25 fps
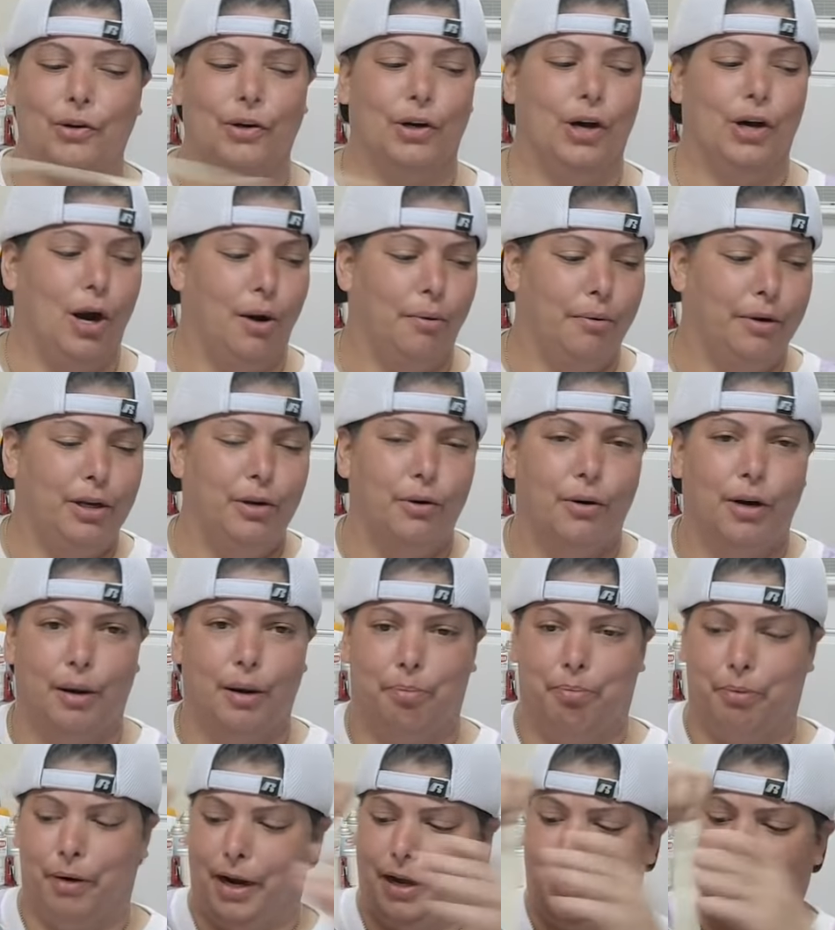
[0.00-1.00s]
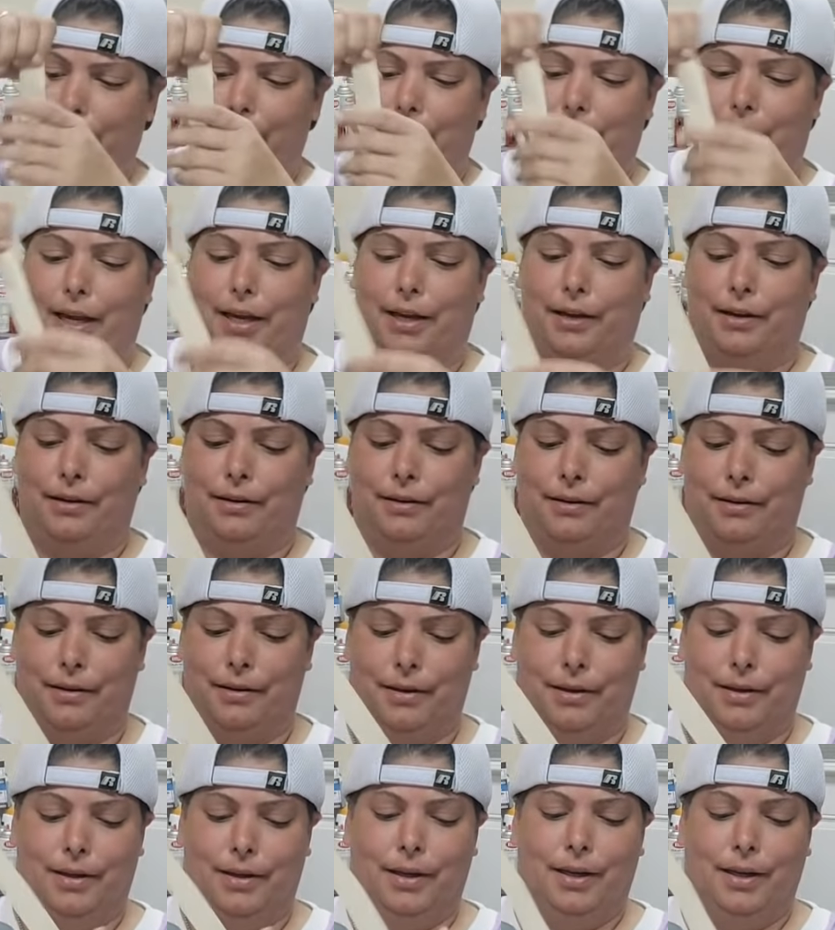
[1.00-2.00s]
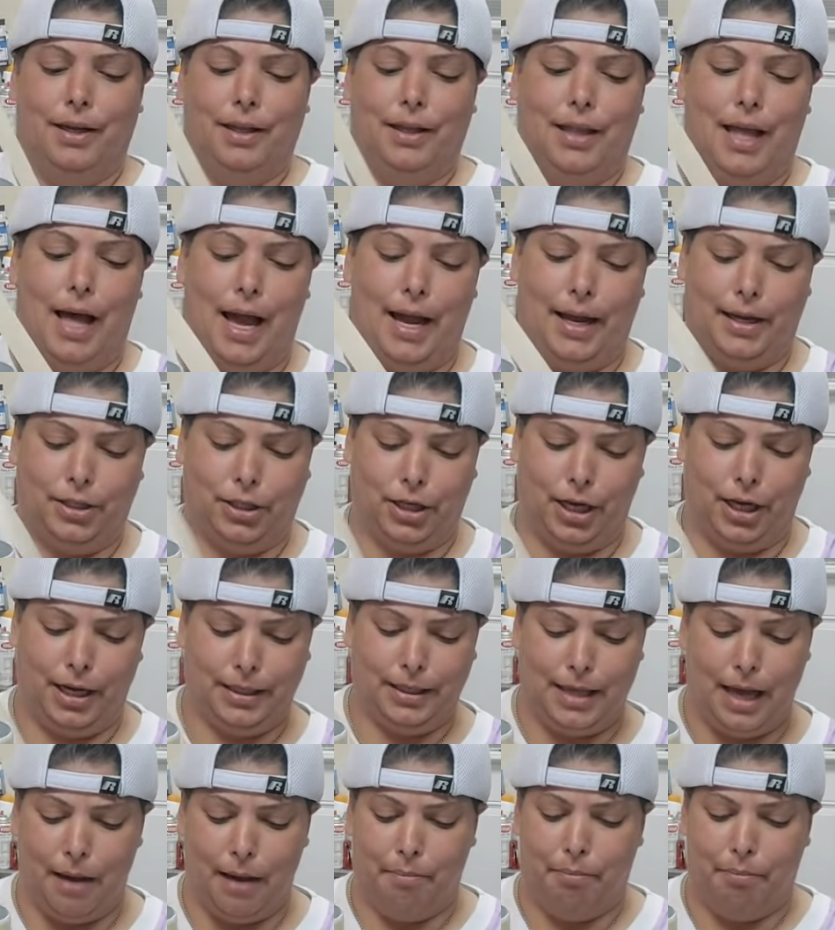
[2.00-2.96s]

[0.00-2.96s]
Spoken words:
Aren't we doing a brick thing? Like, she's a